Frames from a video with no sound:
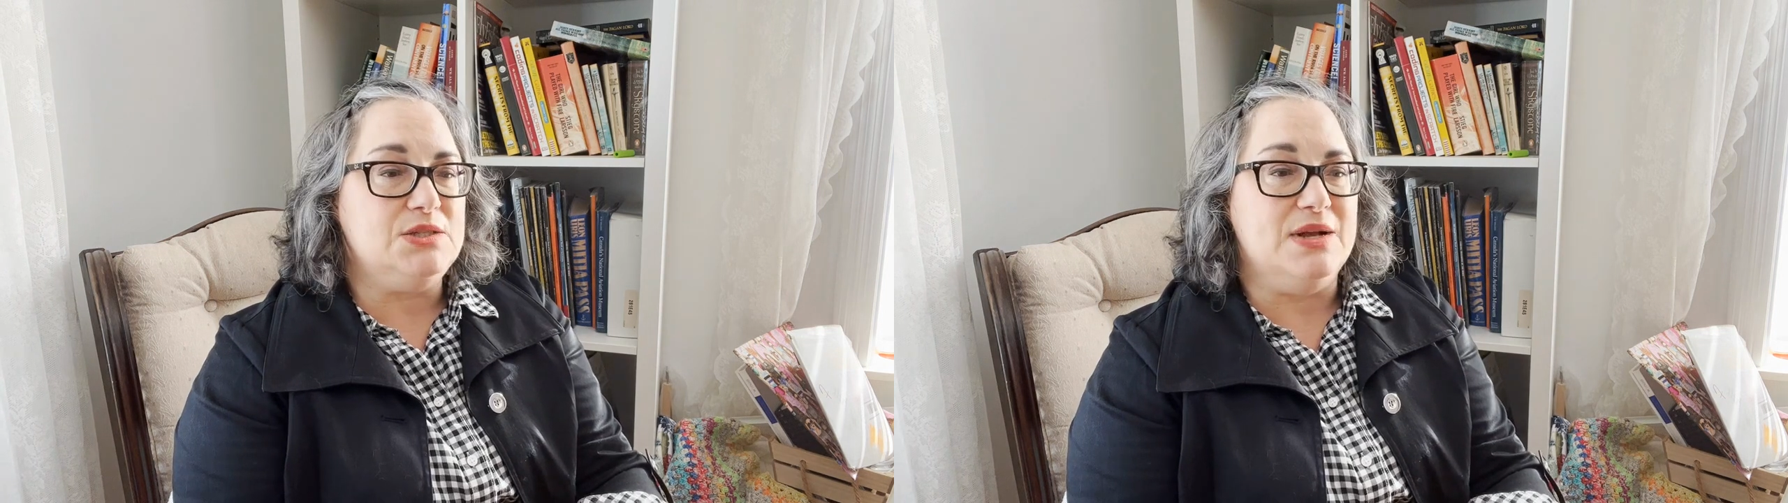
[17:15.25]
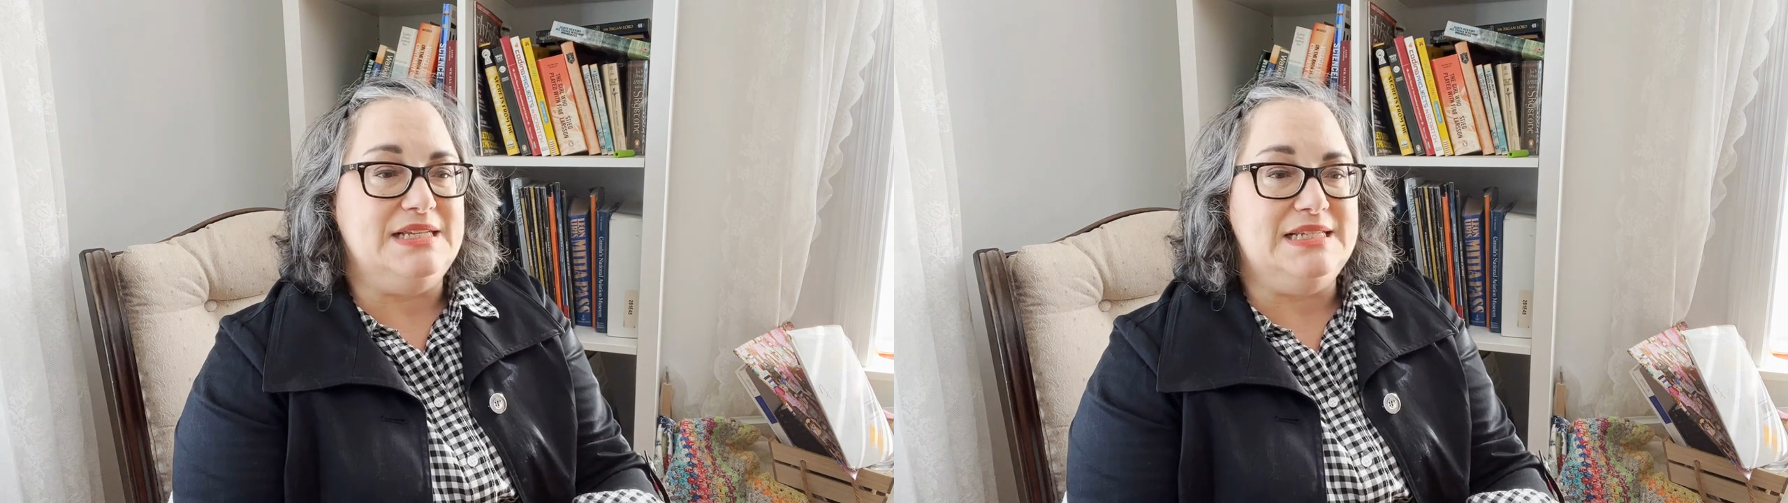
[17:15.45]

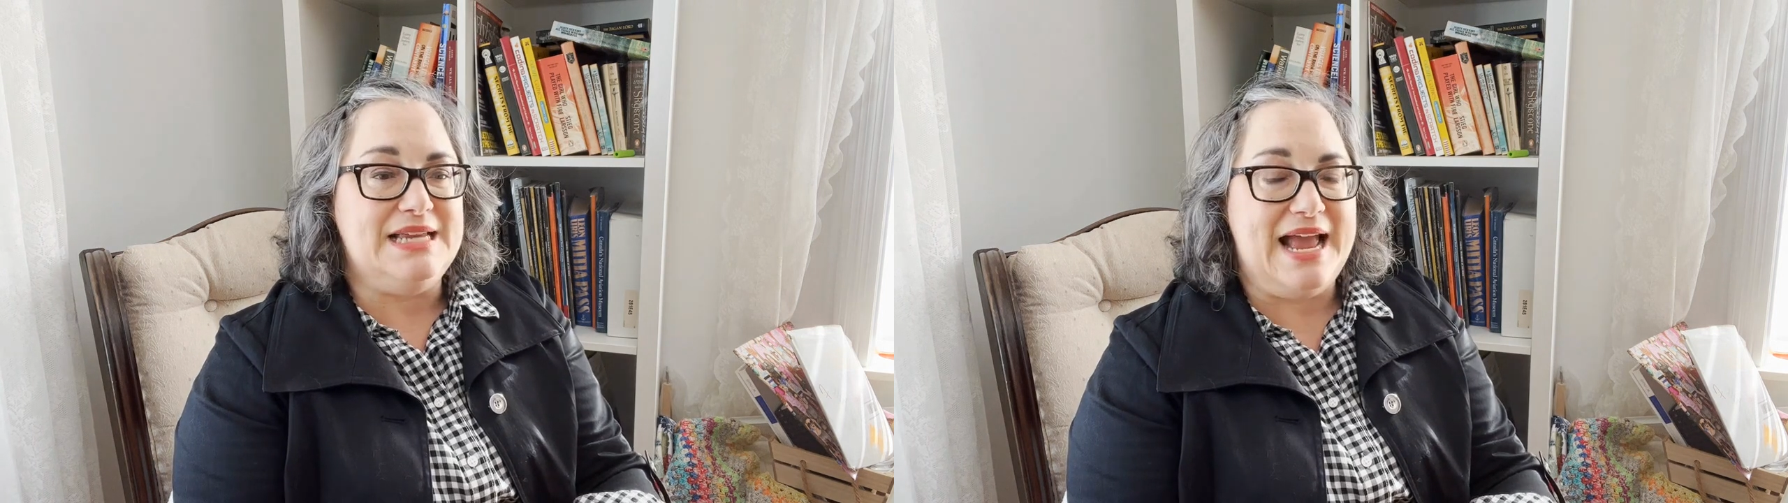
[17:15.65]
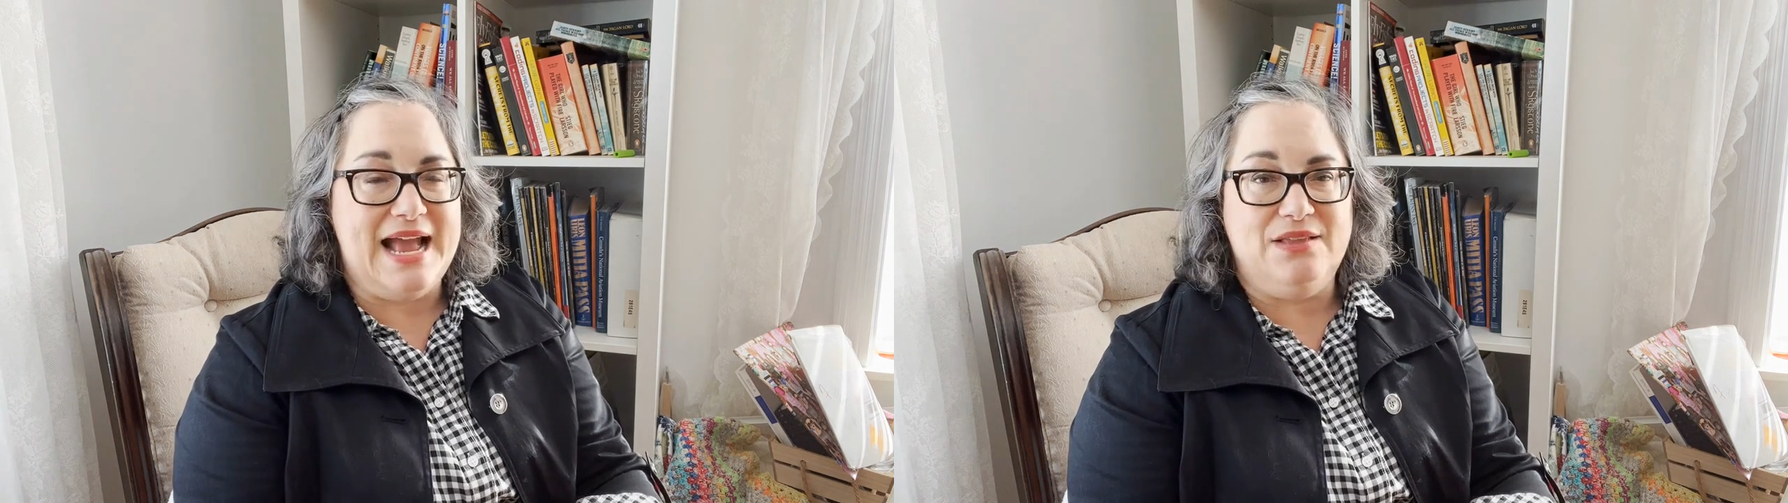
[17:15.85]
So I need
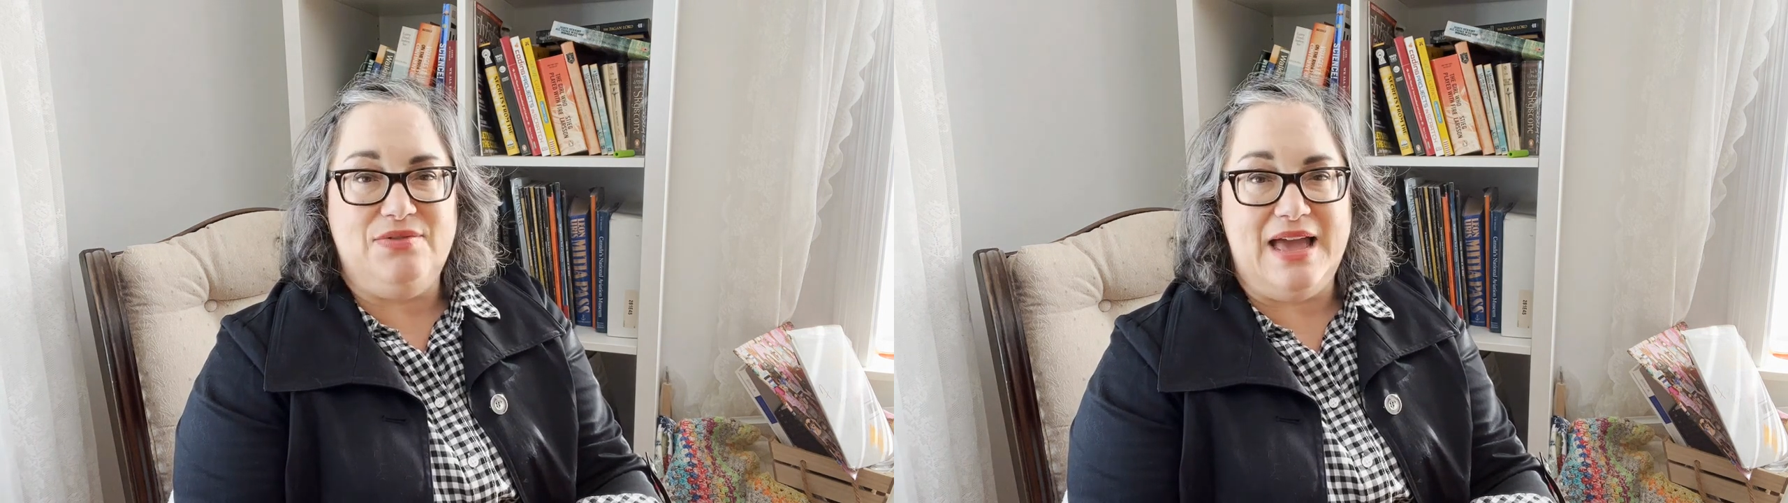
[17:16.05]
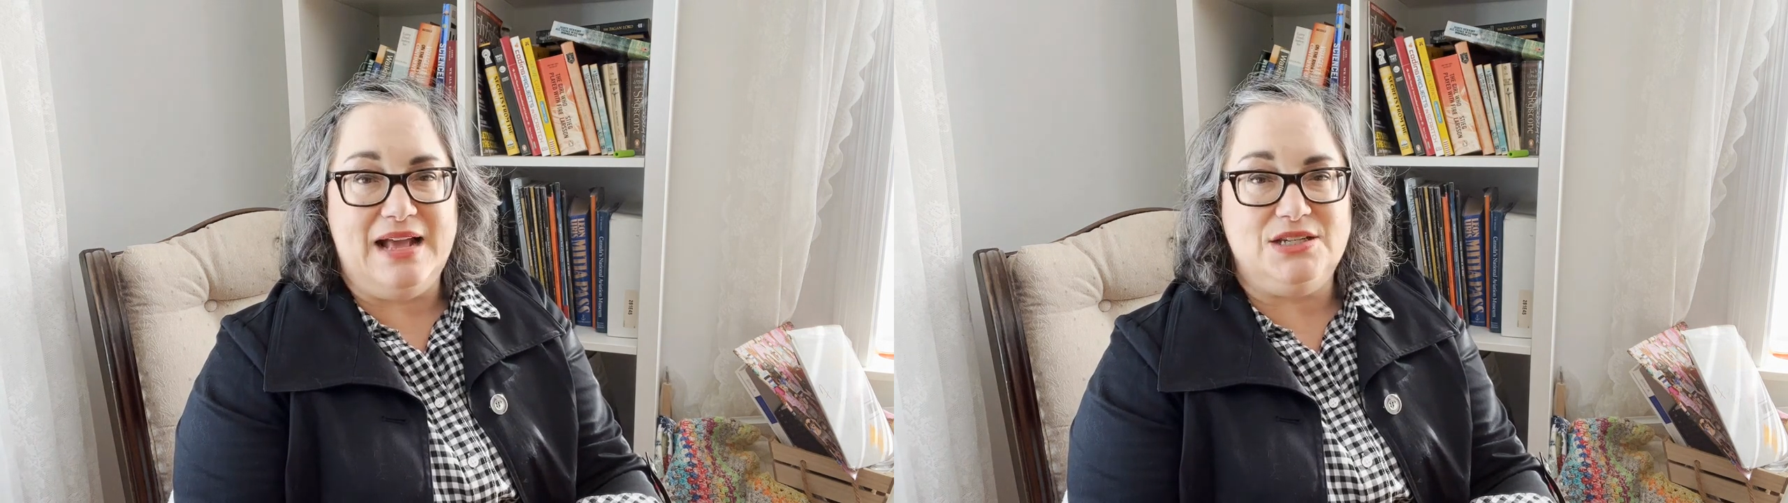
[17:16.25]
to add
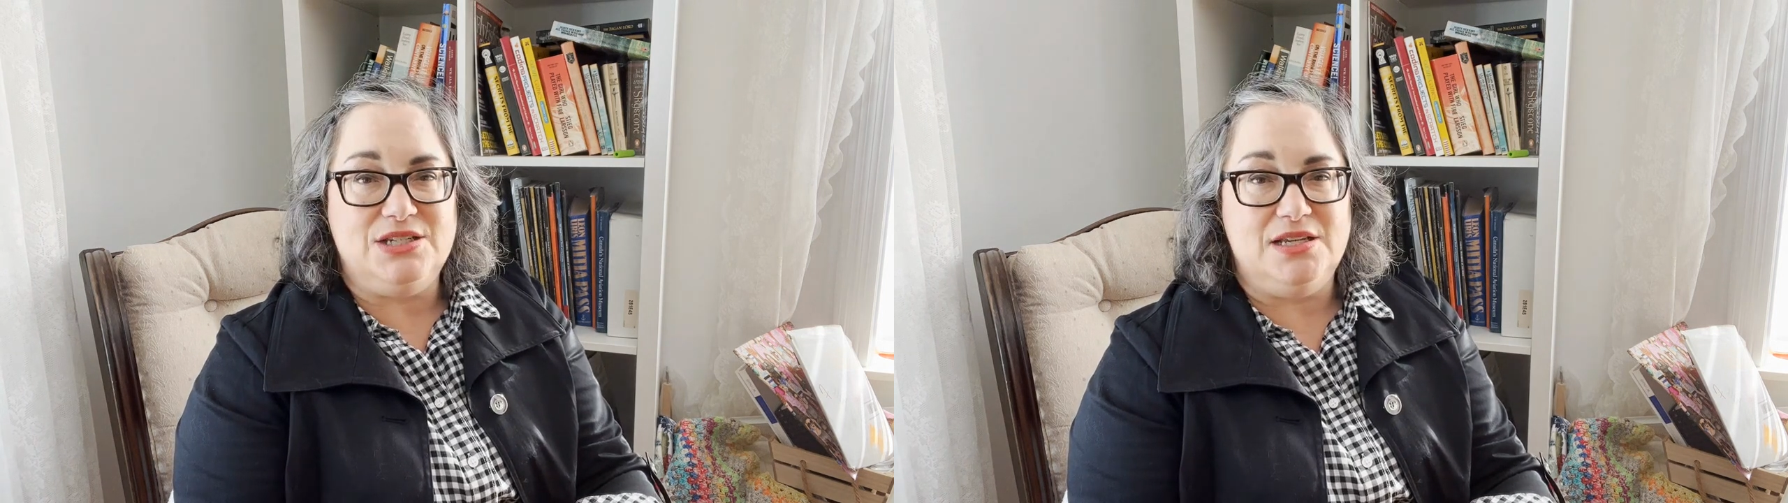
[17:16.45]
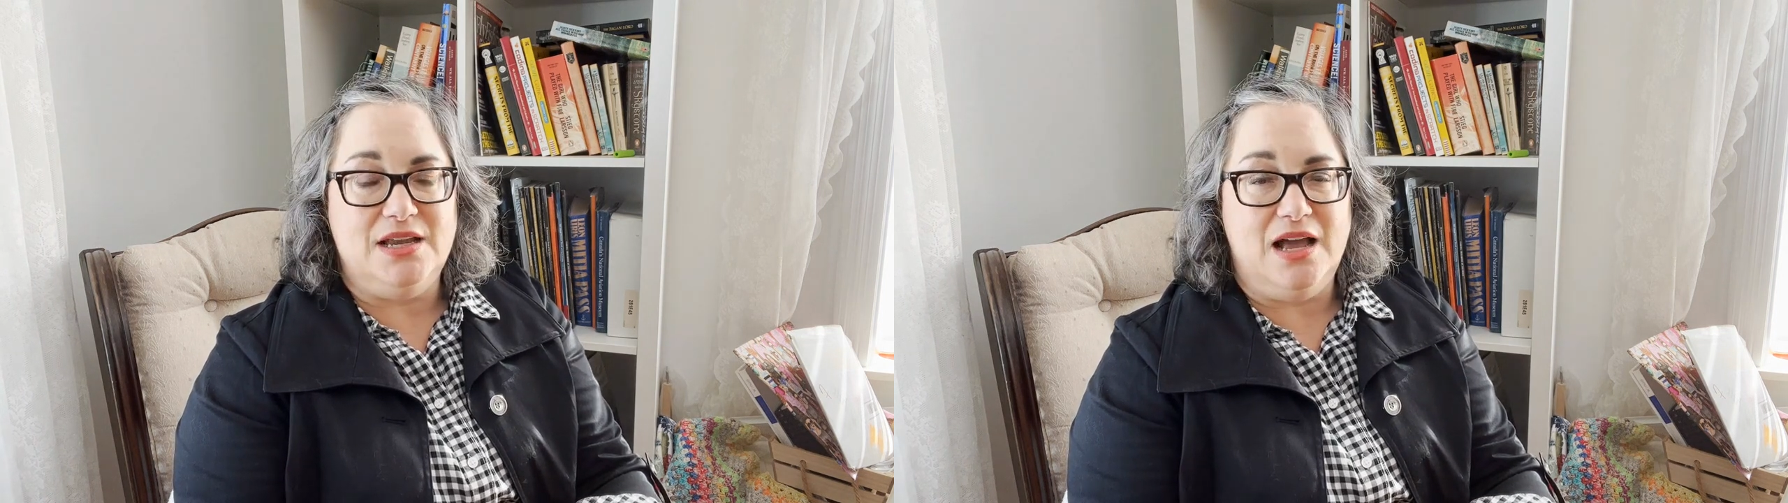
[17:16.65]
that,